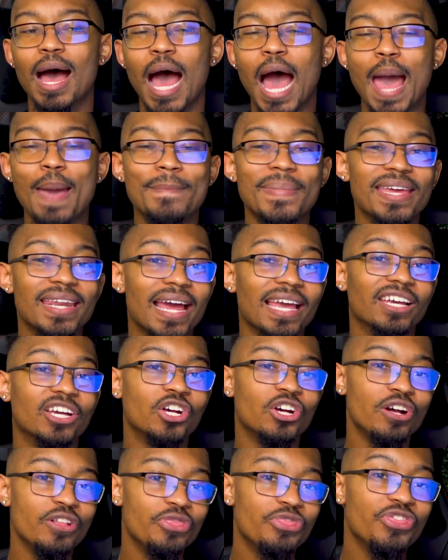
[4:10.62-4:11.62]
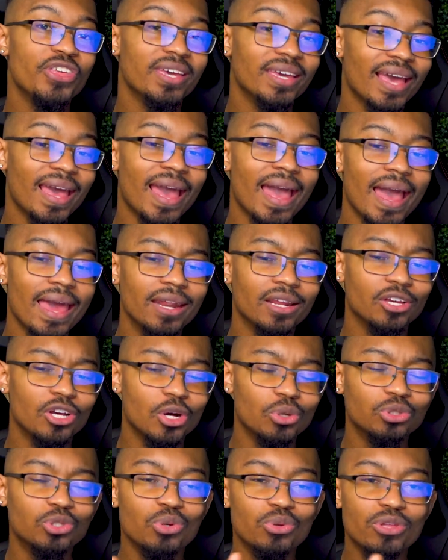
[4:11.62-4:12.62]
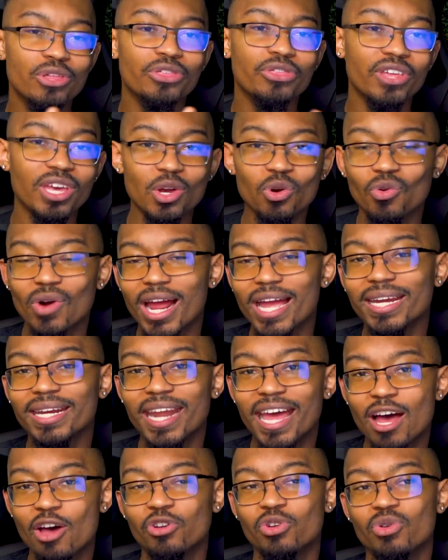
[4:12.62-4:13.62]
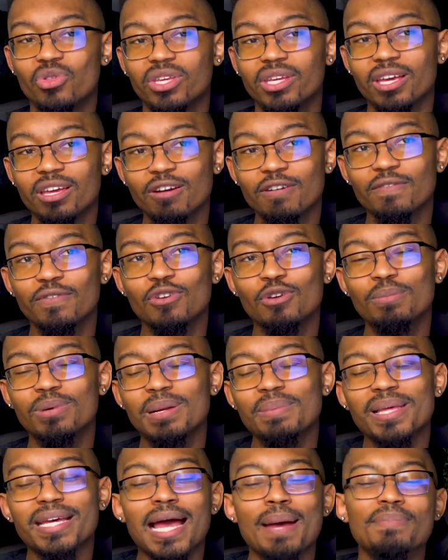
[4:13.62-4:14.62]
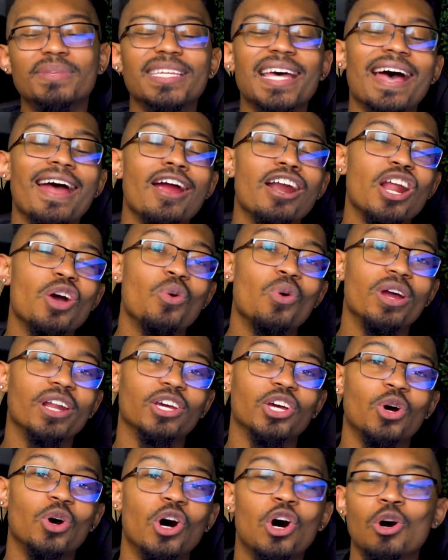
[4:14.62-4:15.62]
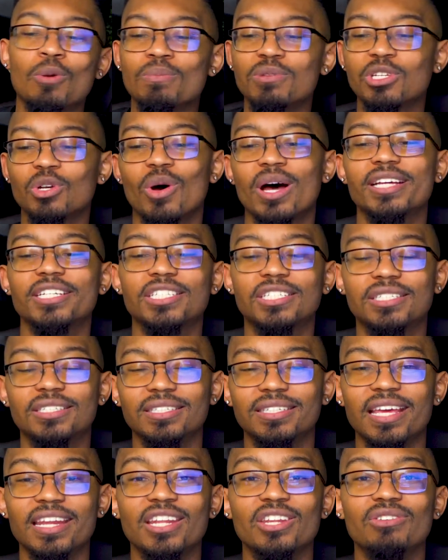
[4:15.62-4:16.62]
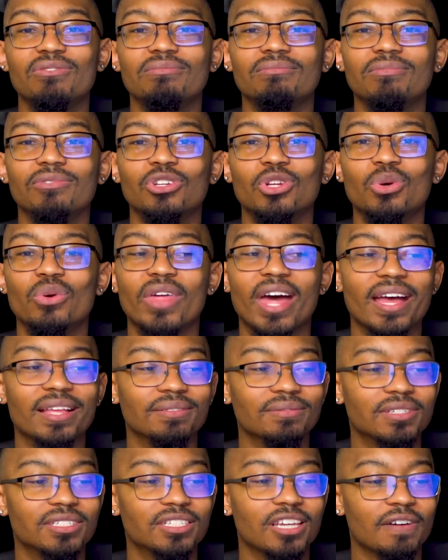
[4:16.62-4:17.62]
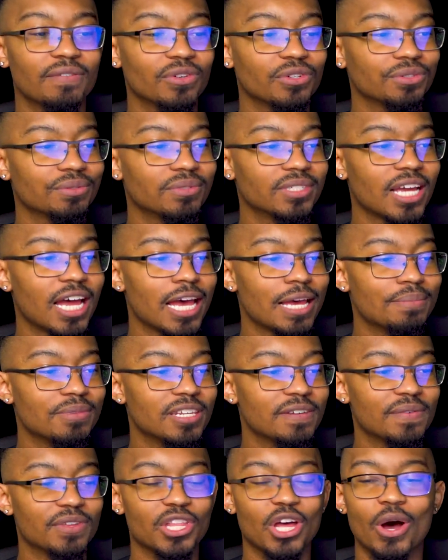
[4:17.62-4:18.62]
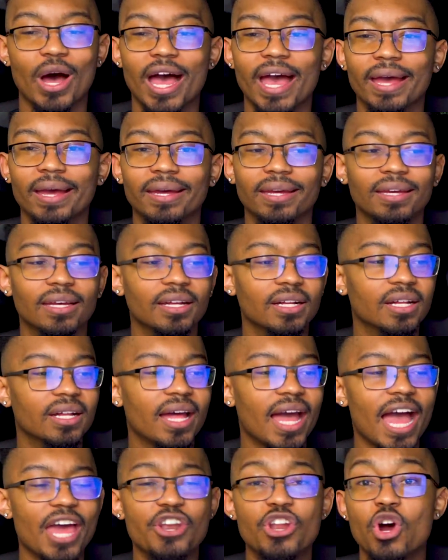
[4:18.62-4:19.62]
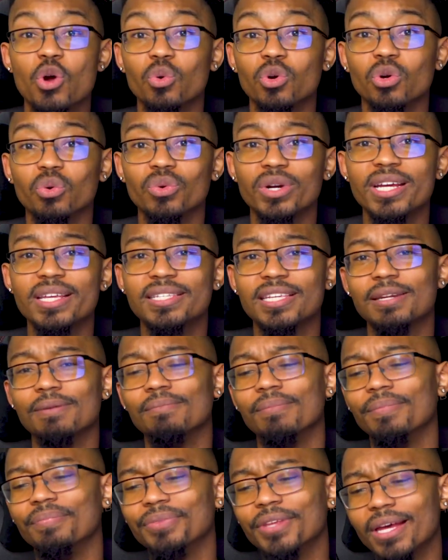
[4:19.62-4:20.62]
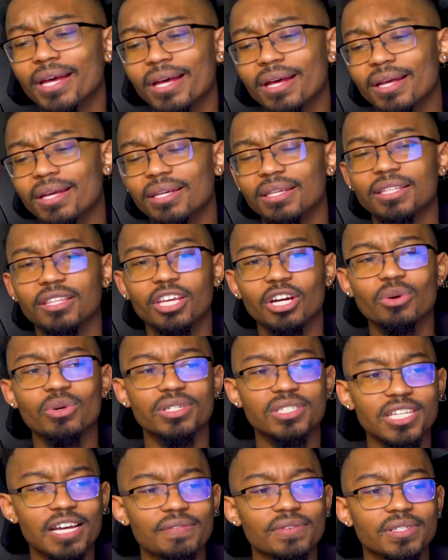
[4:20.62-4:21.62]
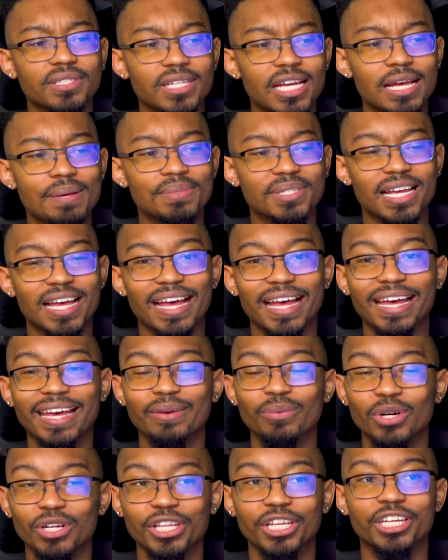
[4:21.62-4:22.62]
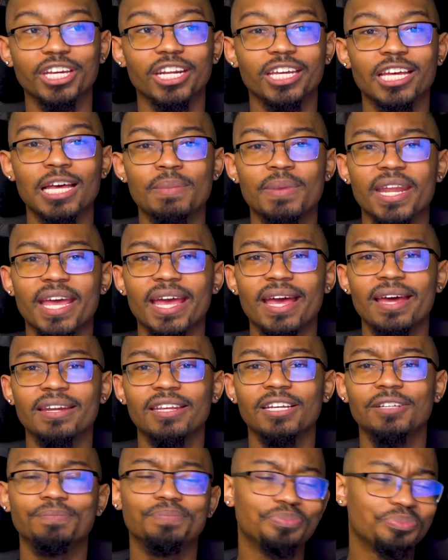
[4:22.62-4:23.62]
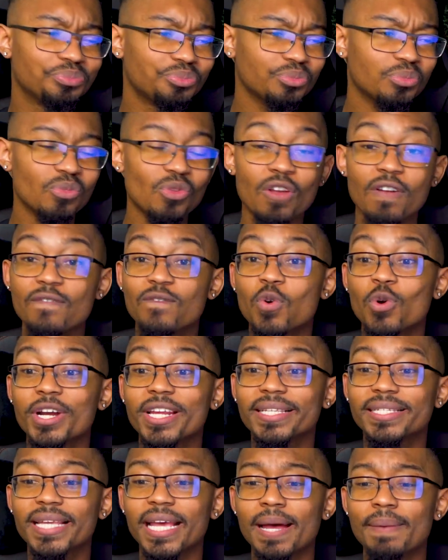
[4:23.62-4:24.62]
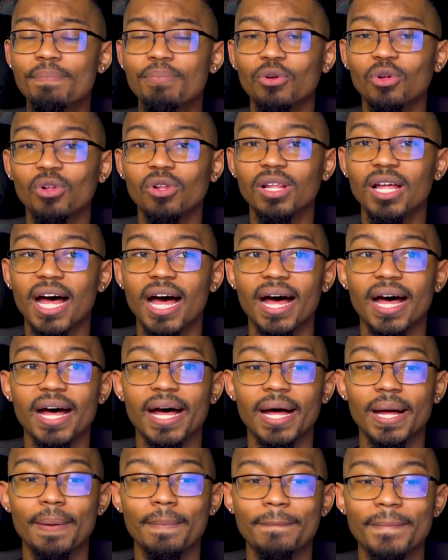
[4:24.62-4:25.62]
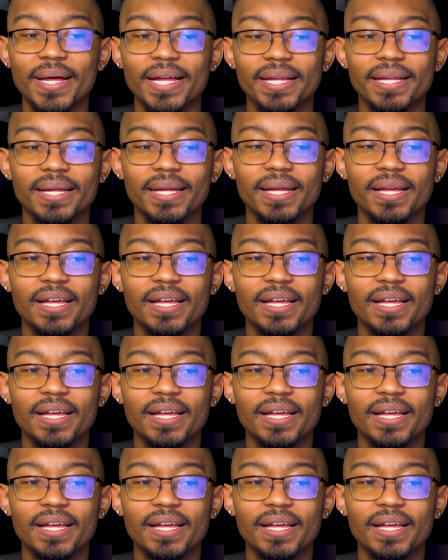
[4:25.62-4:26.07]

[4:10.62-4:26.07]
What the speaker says: I mean, I could think ahead and go do the thing right now and do the interview, but I'm like, I'm tired, I want to go home, so I just didn't do that several times, even though I had no real reason. There were several times that it really could have come in handy. For an example, early